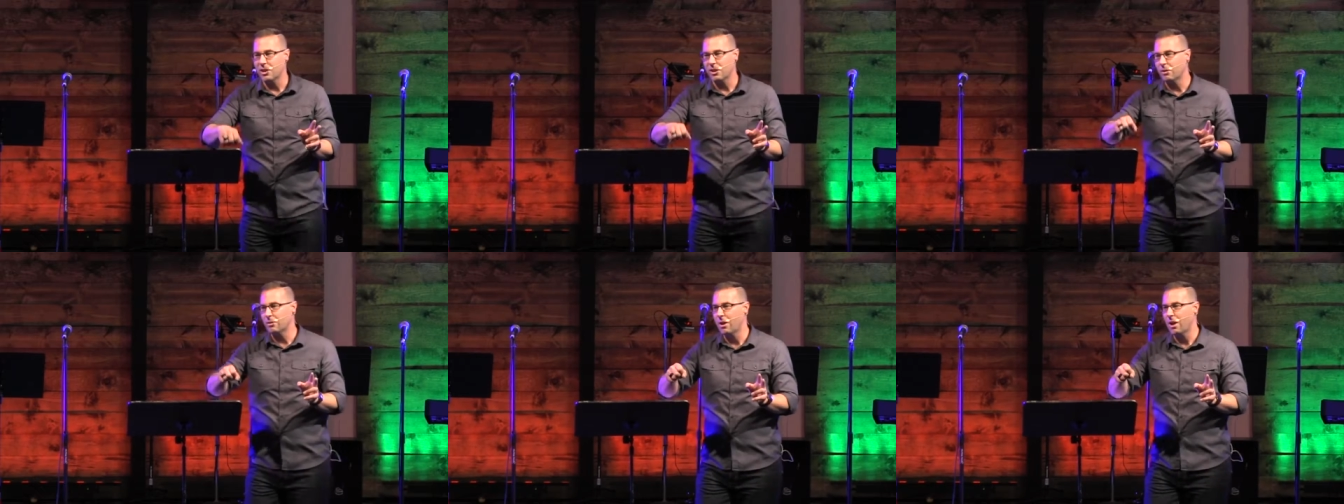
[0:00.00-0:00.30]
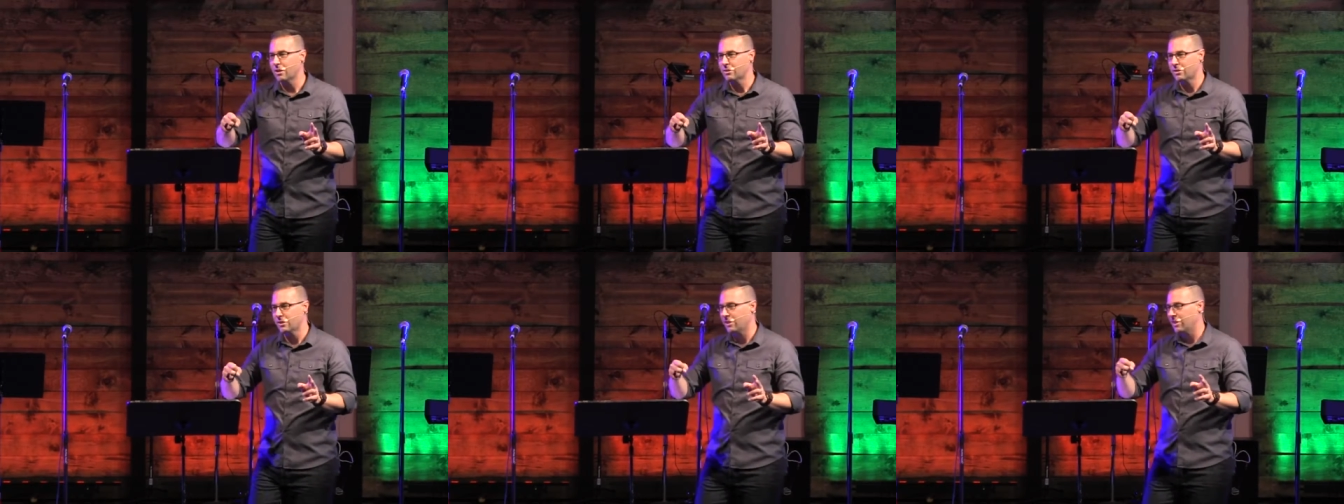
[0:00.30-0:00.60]

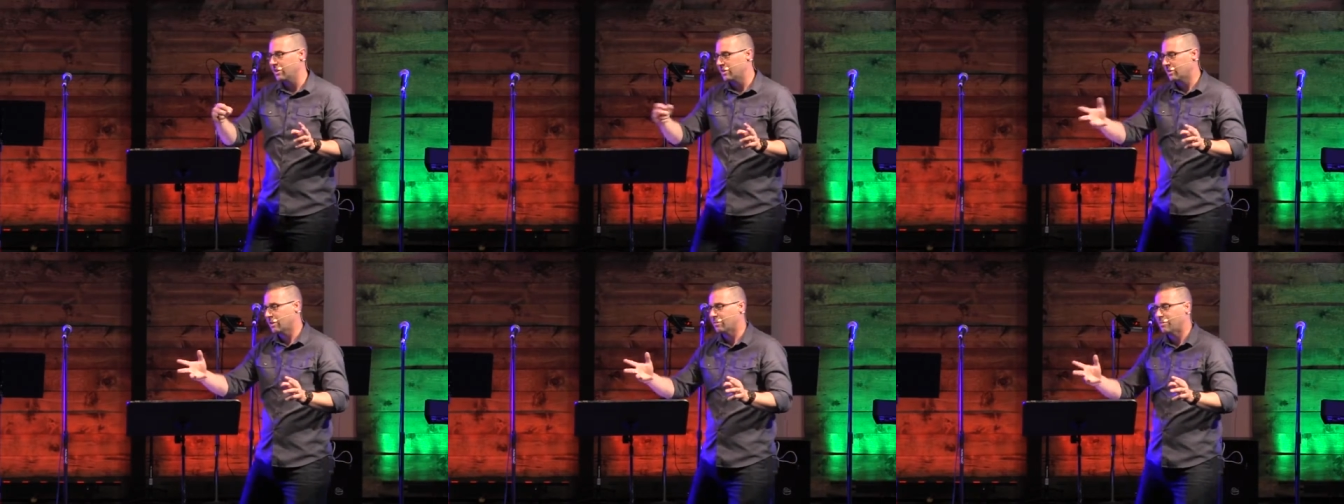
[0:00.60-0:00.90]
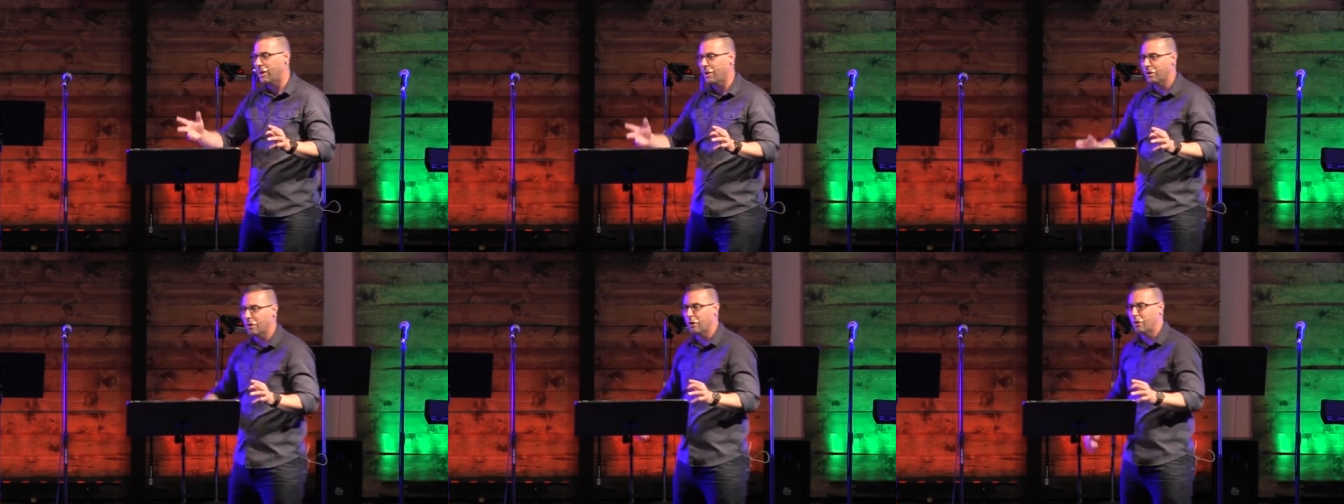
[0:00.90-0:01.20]
generosity isn't
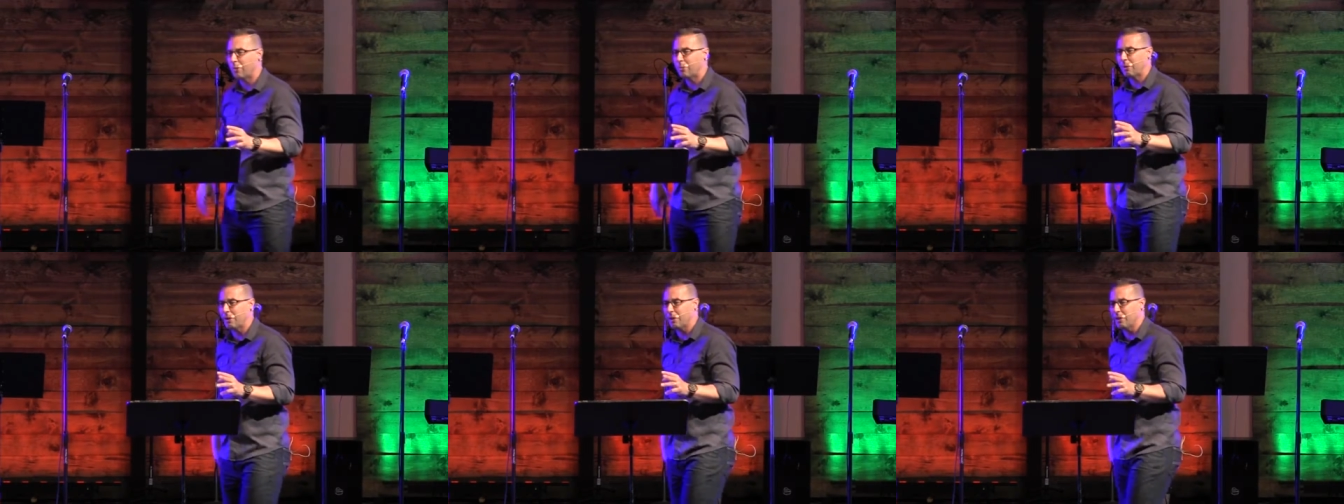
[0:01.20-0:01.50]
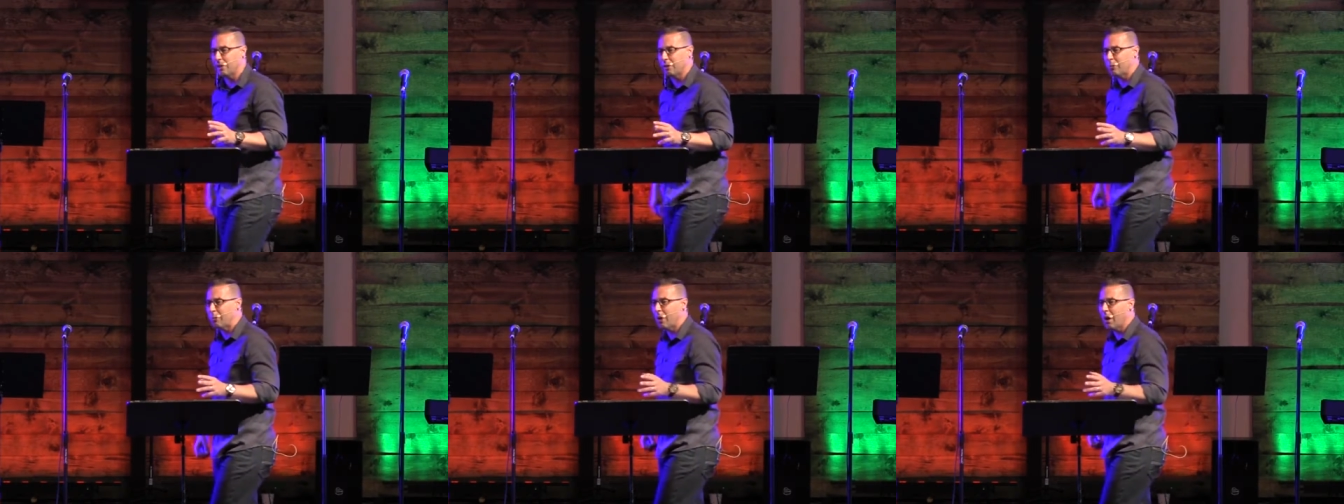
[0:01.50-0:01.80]
about
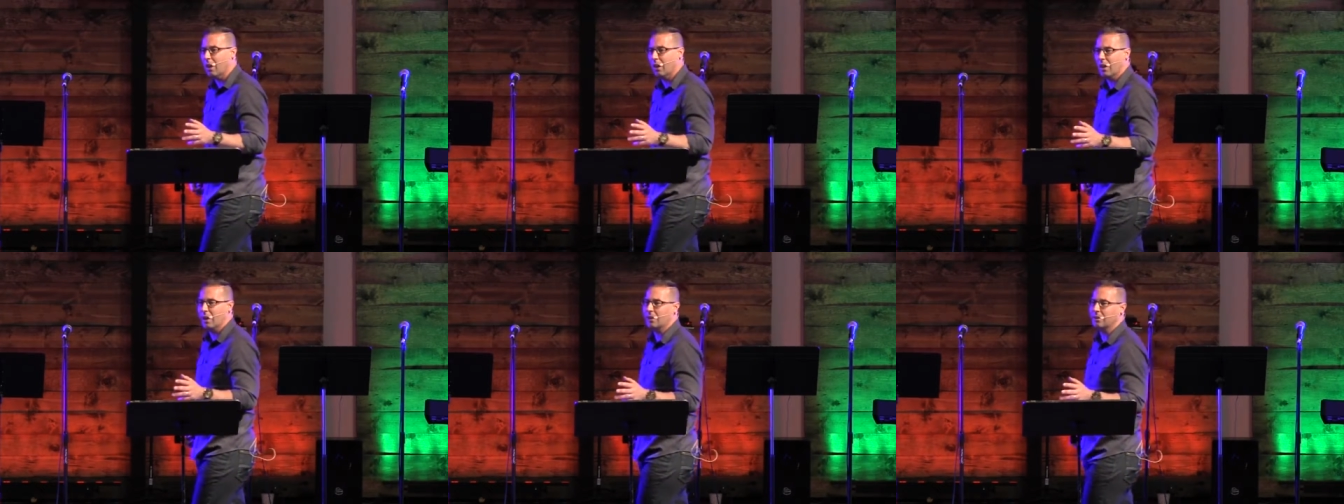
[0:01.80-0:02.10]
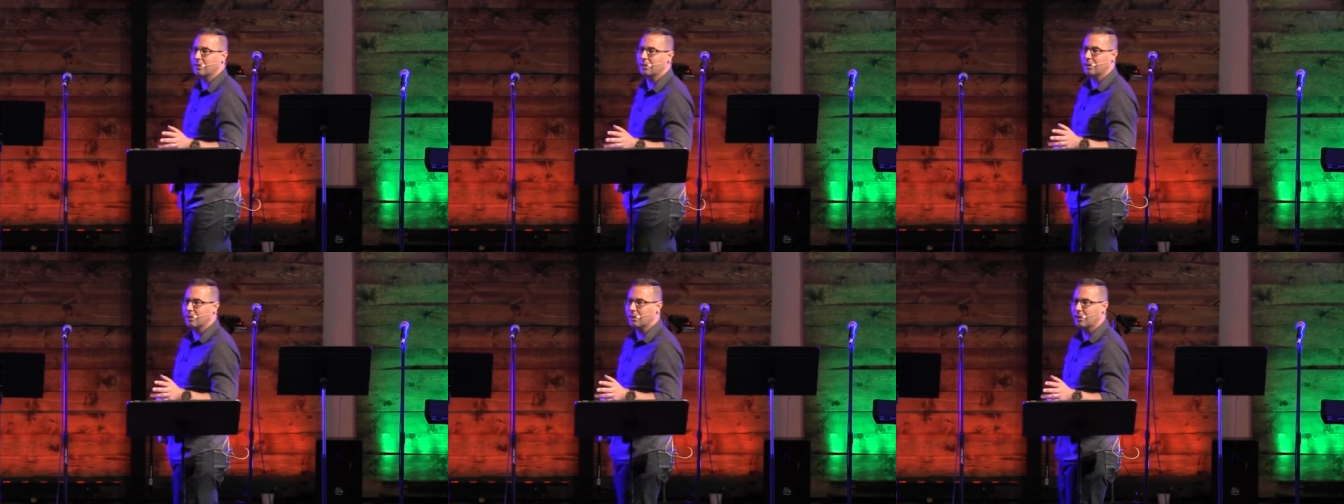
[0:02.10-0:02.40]
opening your
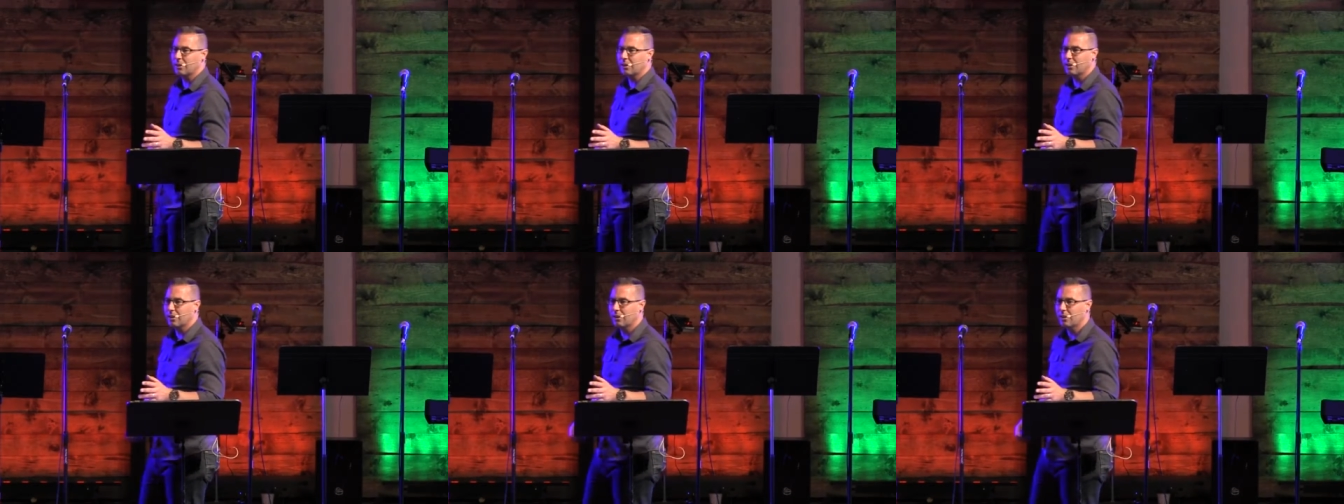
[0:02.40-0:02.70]
wallet,